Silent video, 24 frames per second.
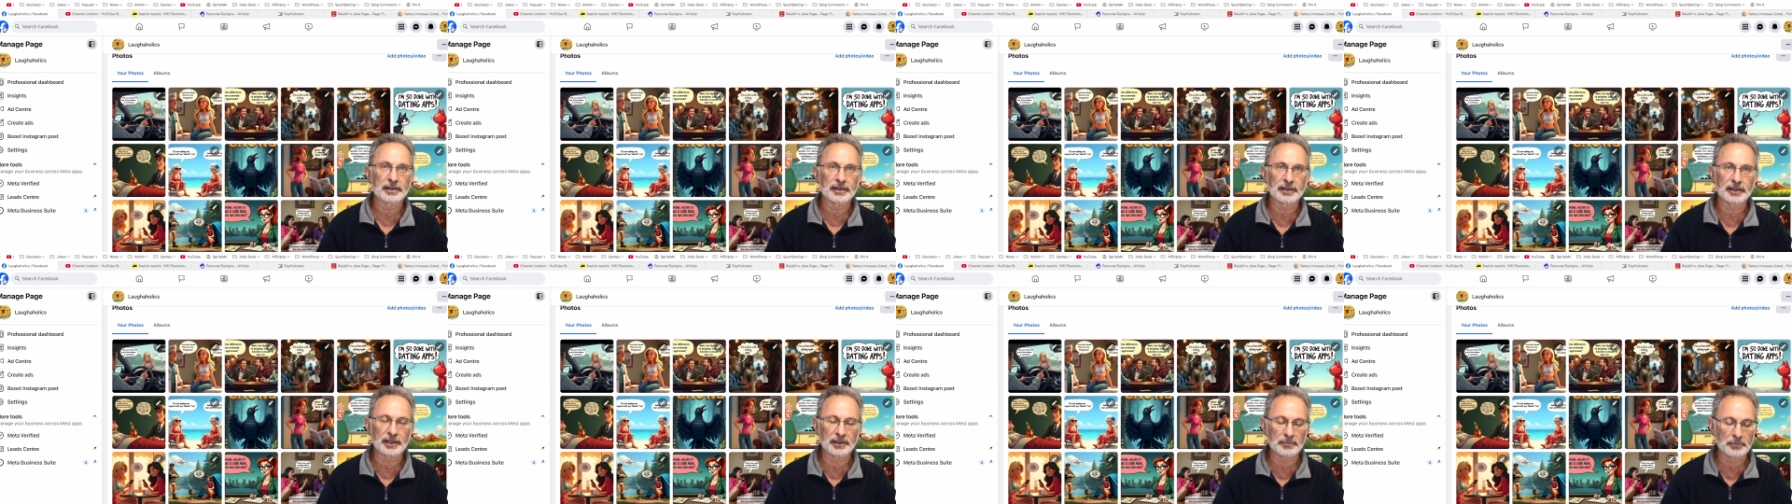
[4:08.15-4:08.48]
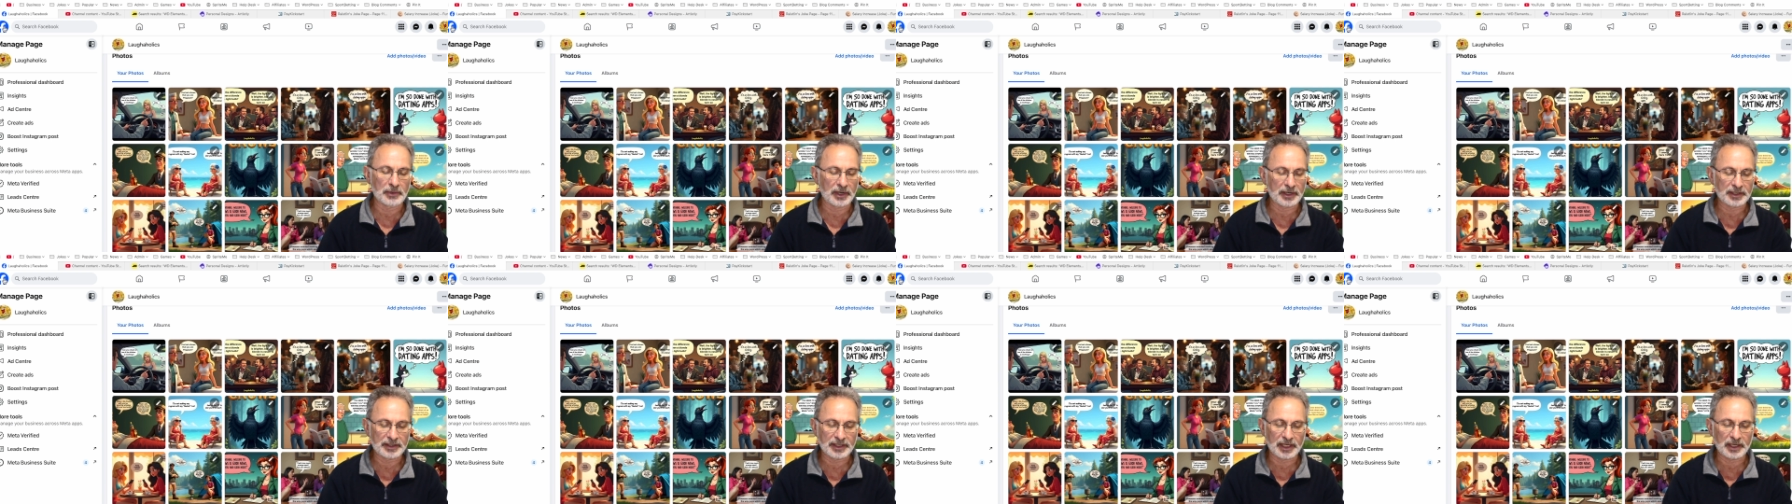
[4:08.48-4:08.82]
It
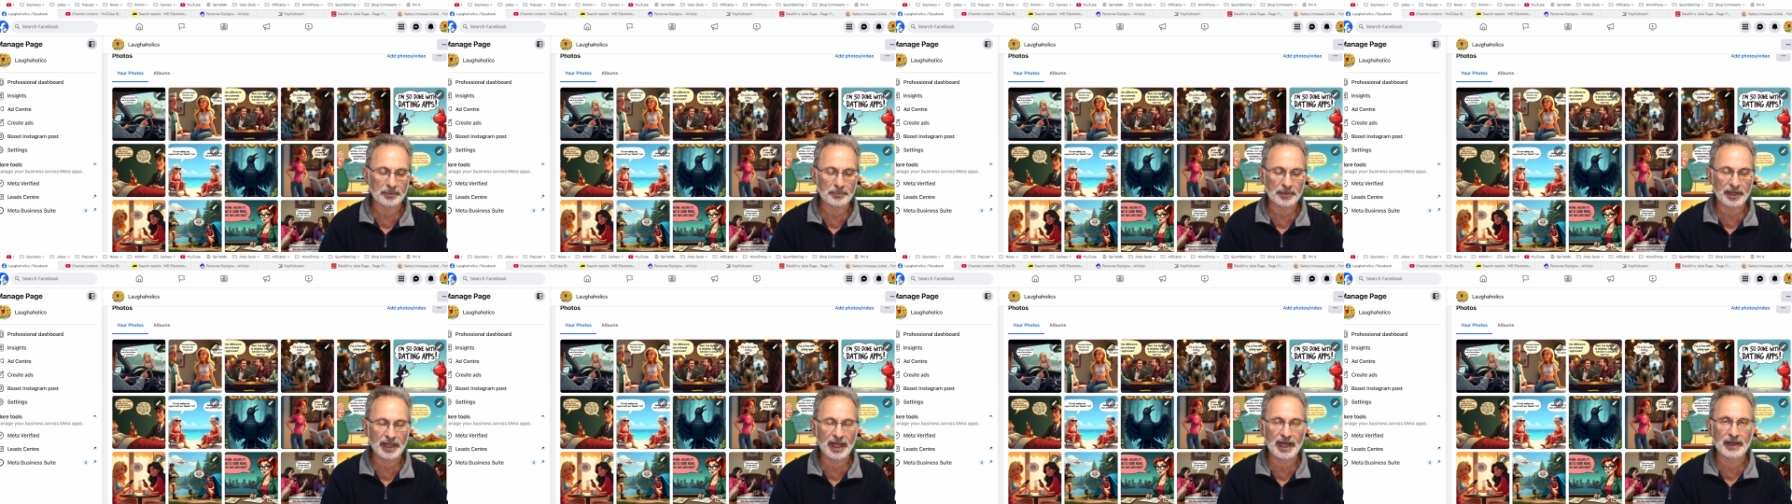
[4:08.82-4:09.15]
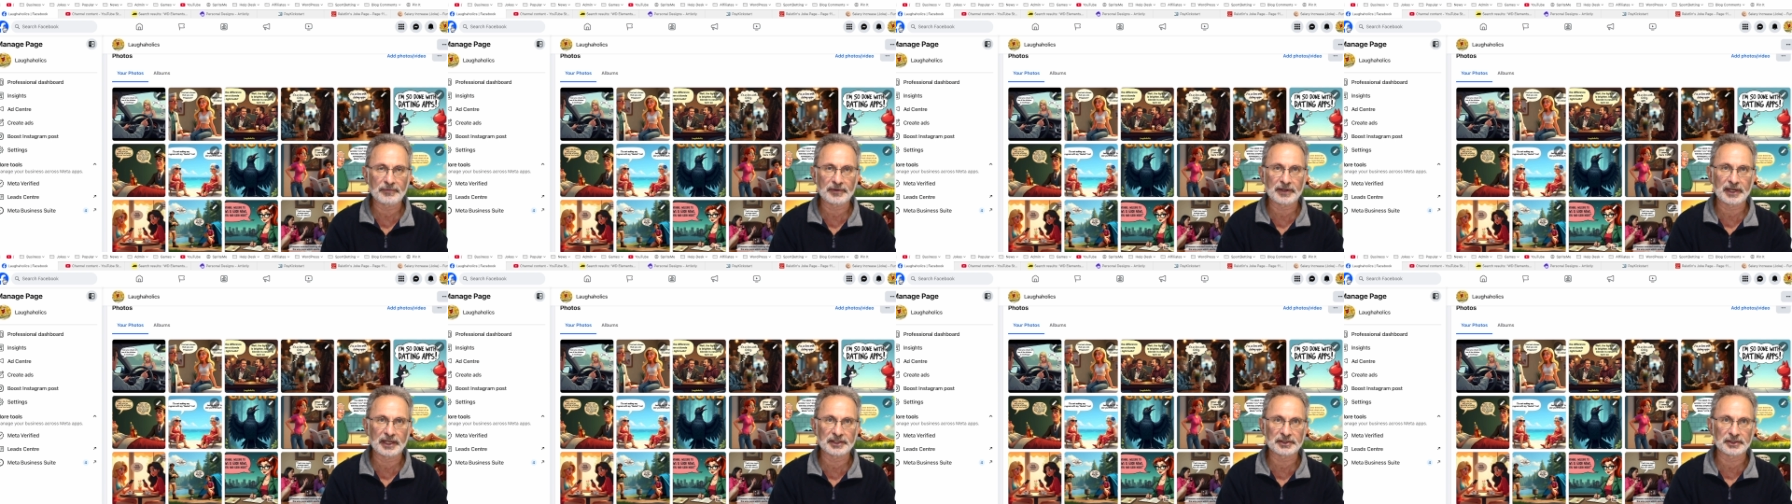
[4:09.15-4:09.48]
might have taken me half
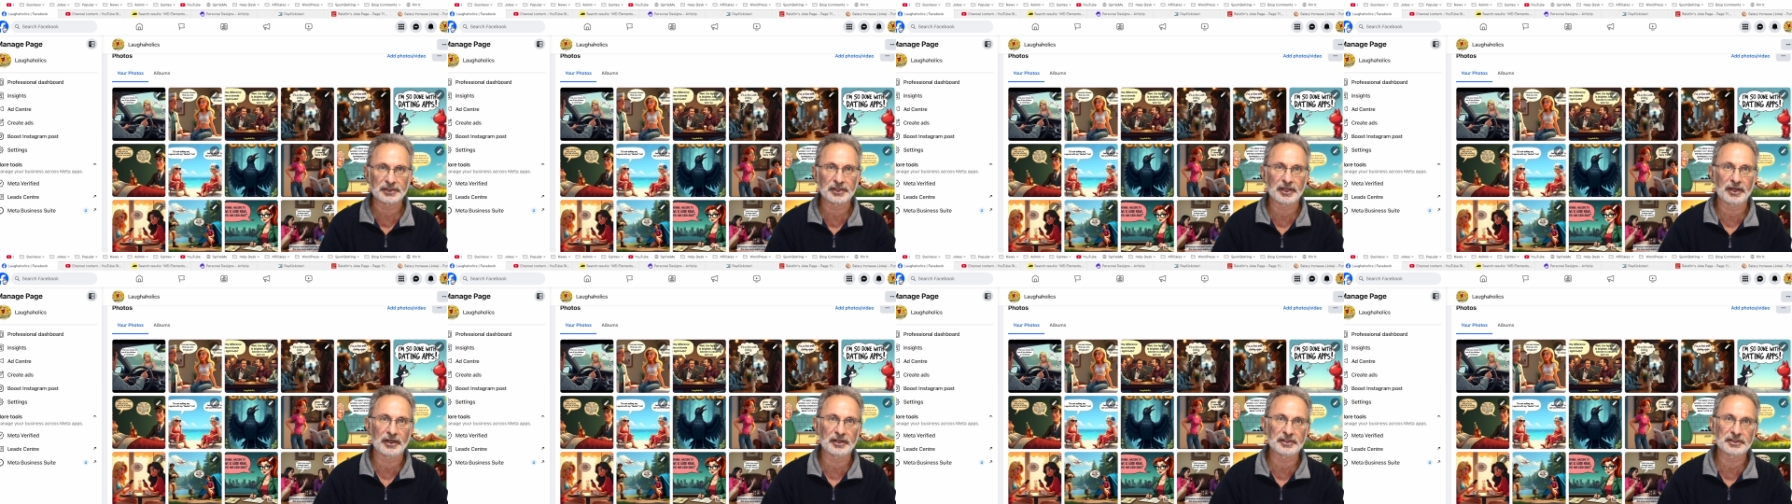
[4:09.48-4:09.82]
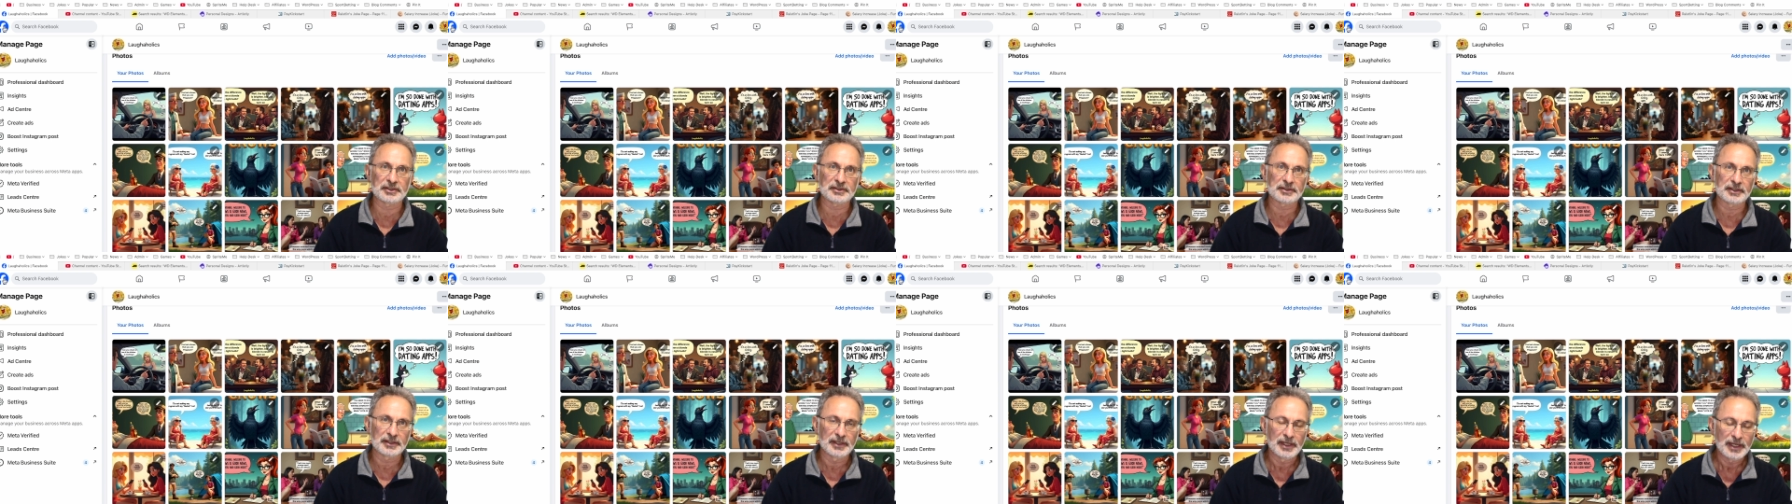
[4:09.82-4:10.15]
a dozen goes.